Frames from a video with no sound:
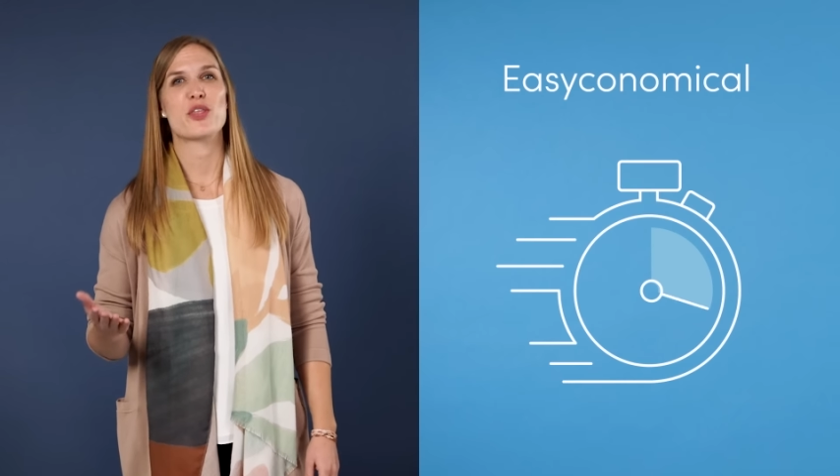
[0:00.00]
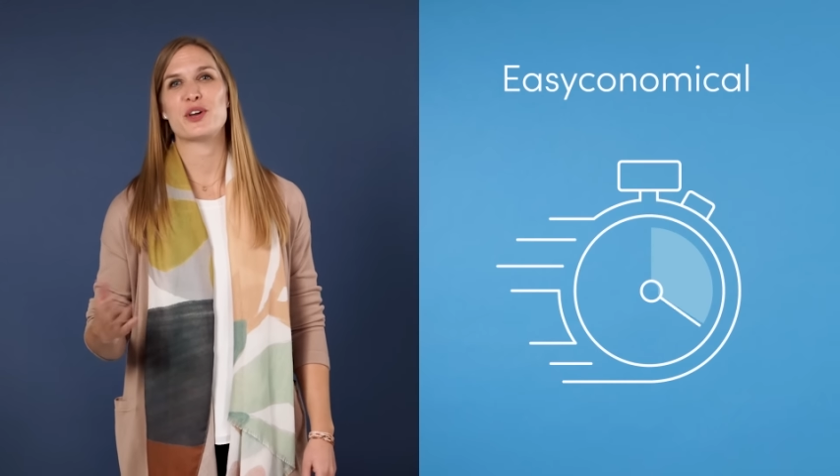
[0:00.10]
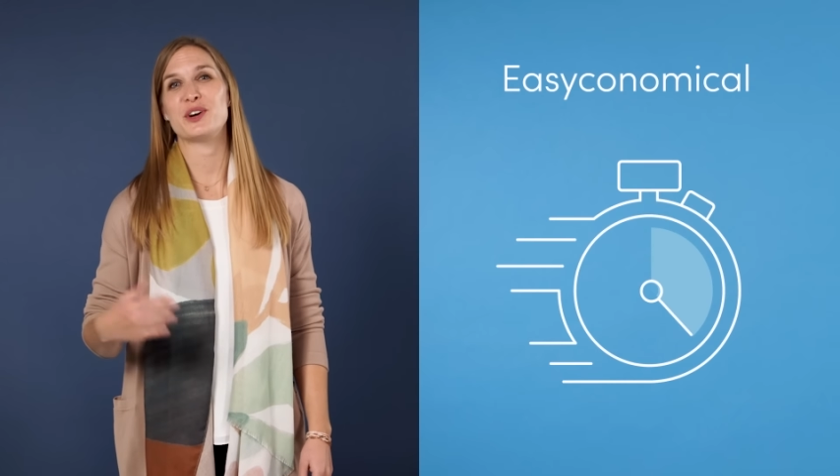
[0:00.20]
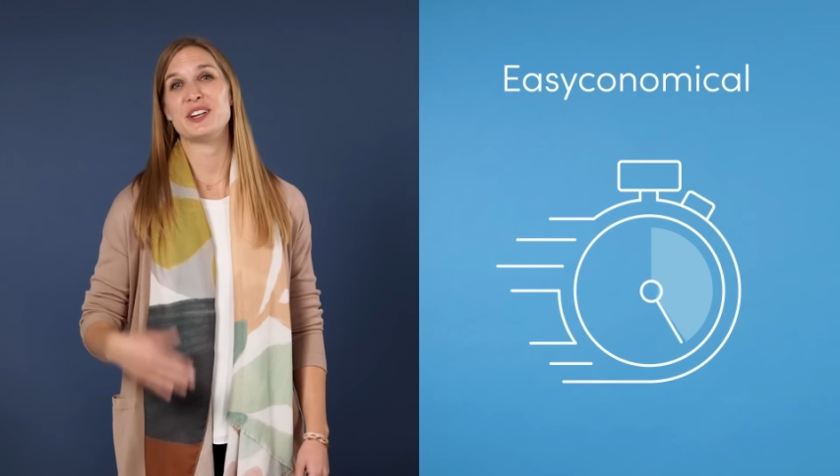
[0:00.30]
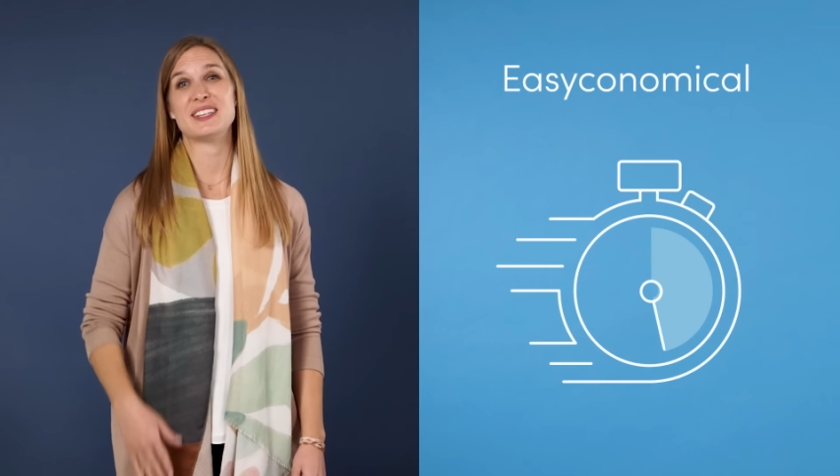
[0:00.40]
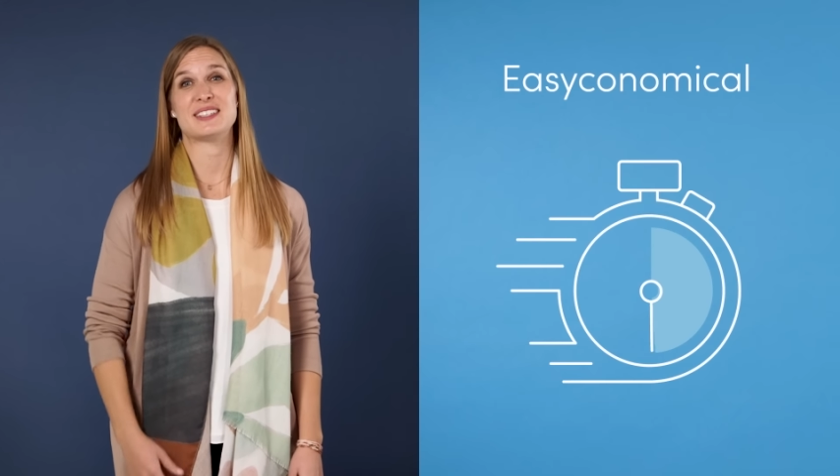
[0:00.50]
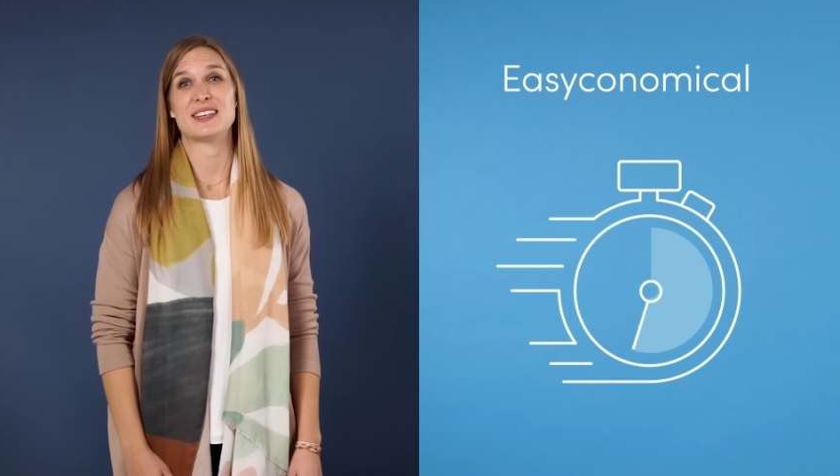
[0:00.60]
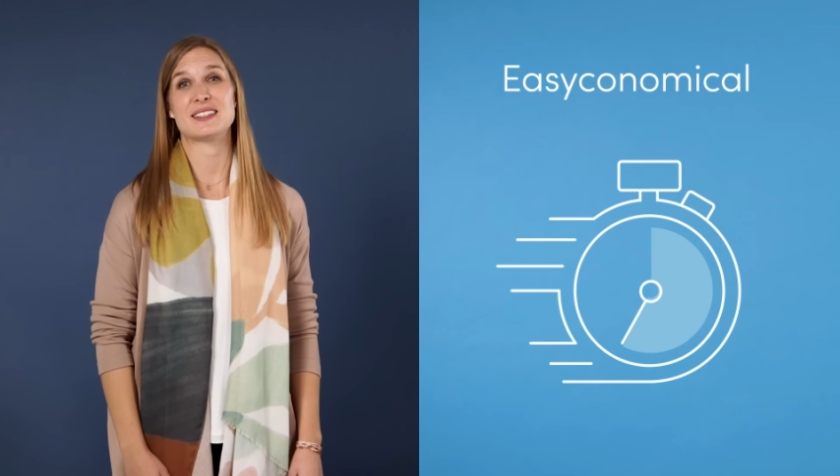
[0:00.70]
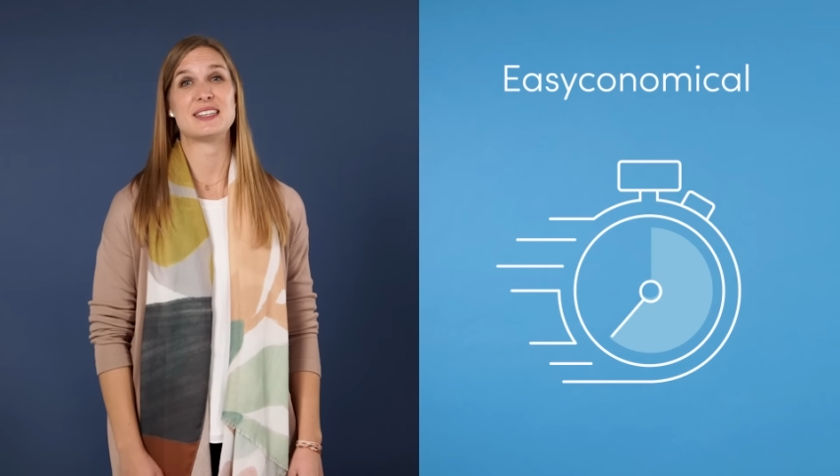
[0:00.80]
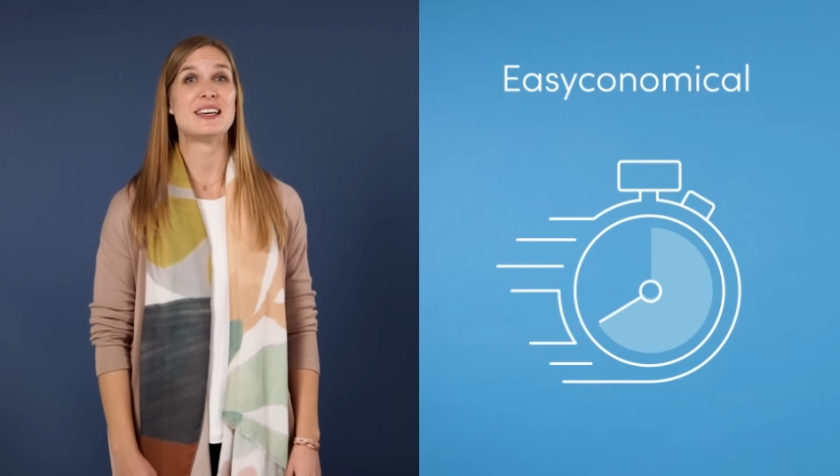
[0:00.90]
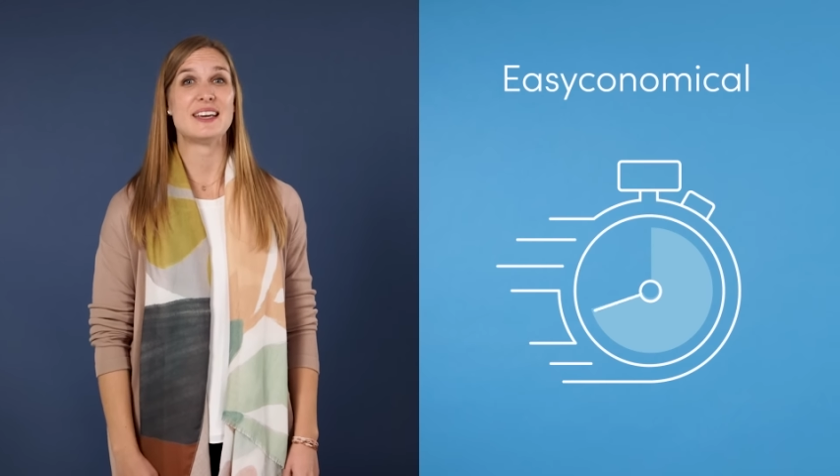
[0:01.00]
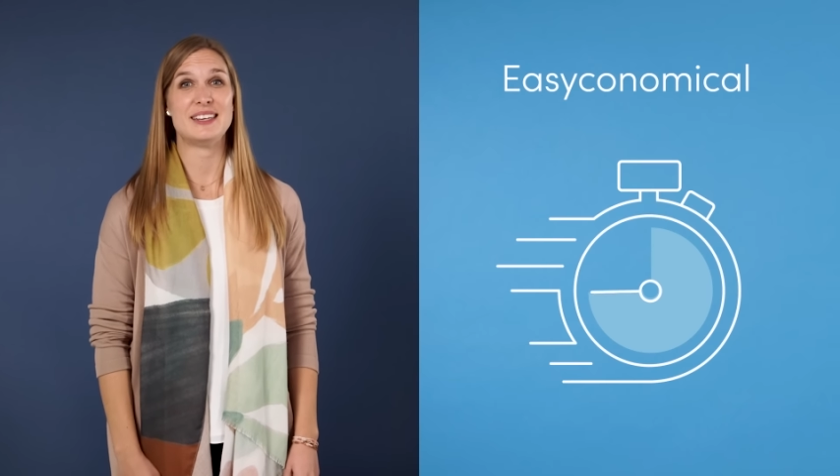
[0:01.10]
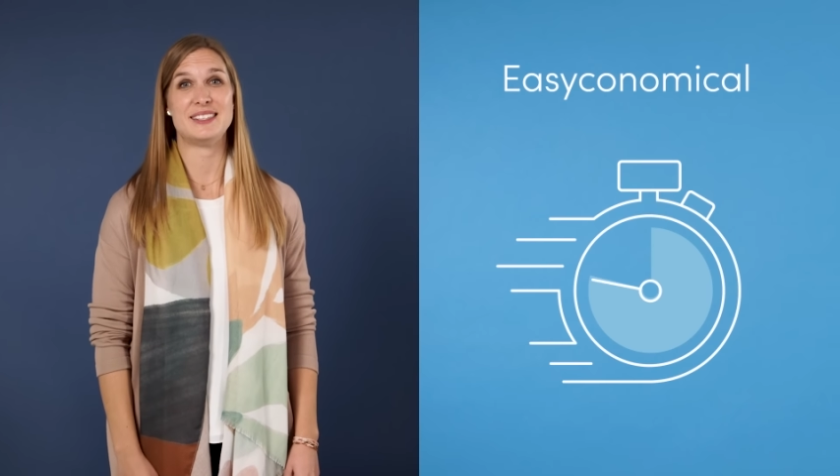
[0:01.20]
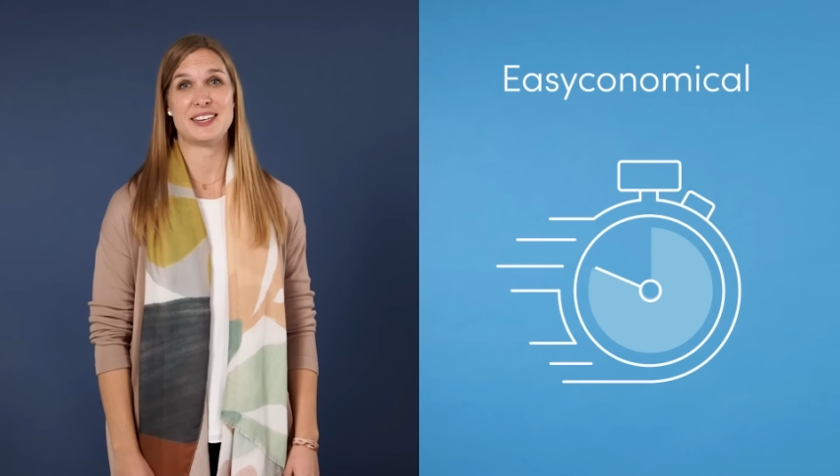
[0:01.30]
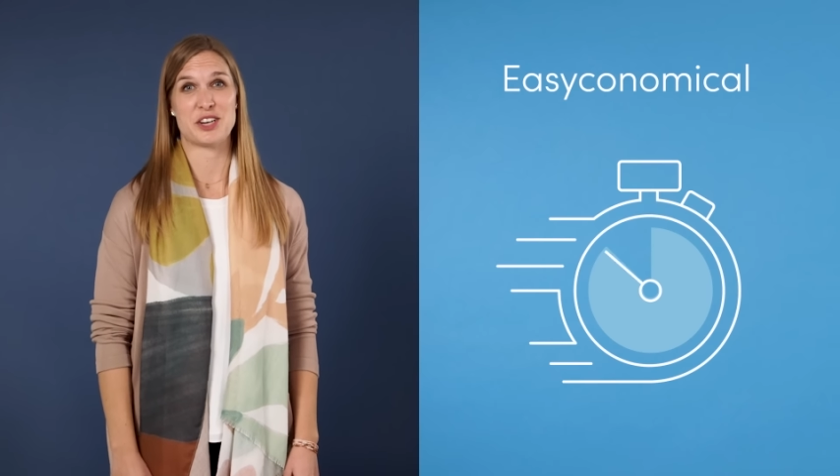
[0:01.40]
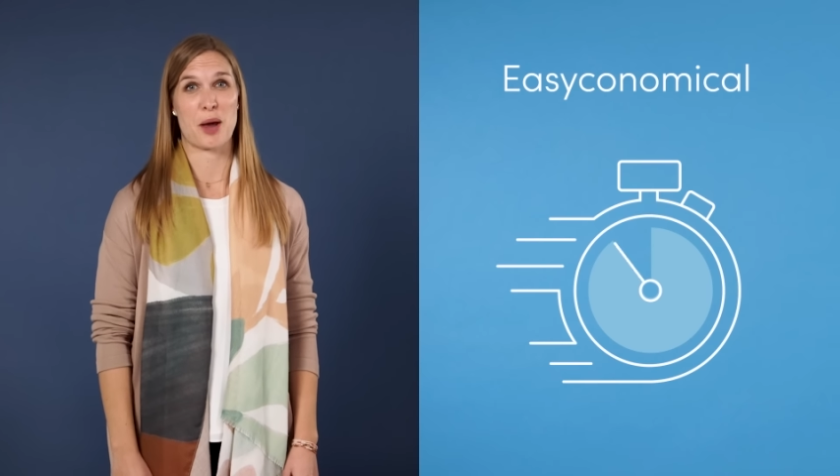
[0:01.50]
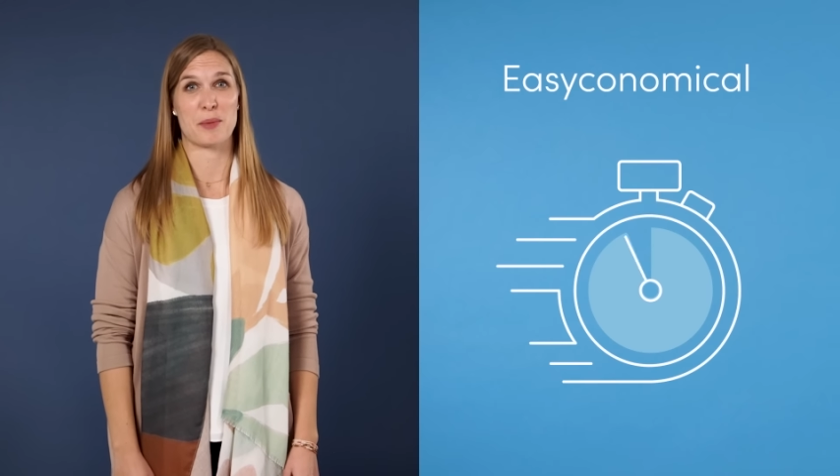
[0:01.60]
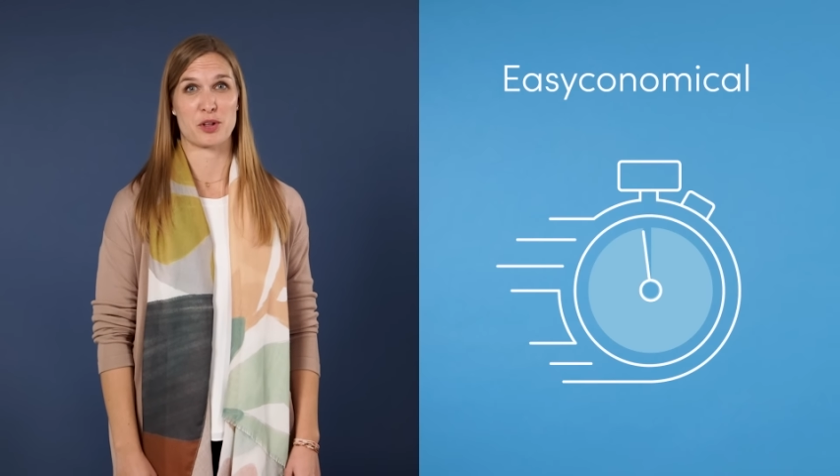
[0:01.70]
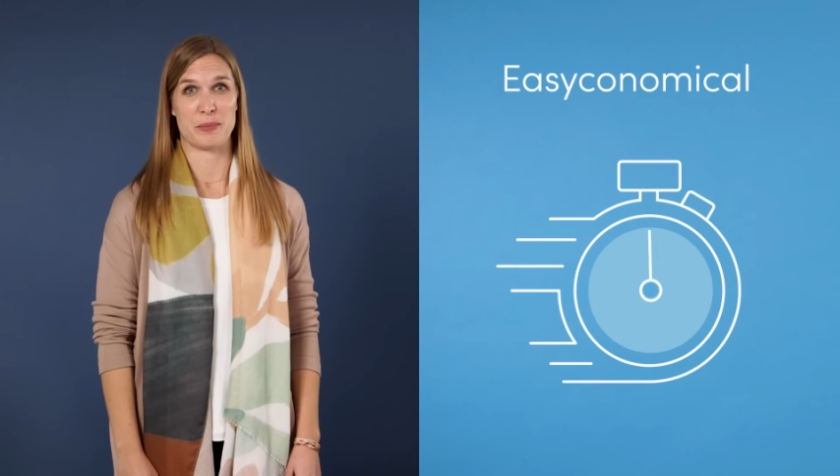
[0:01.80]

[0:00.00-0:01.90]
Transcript: 30 to 60 Easyconomical